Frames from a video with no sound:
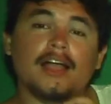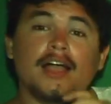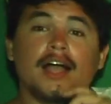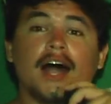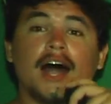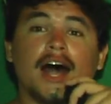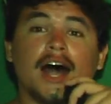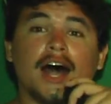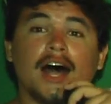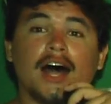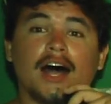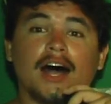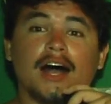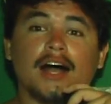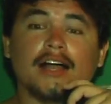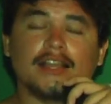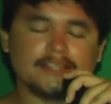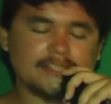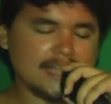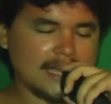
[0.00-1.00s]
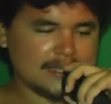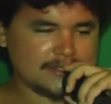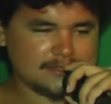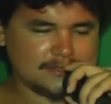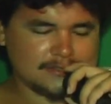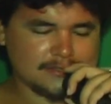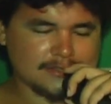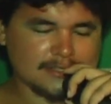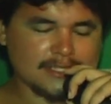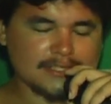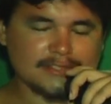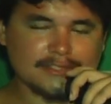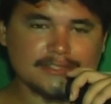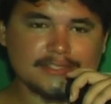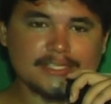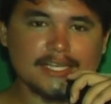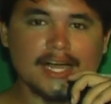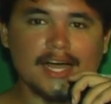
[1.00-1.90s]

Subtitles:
Yes, this is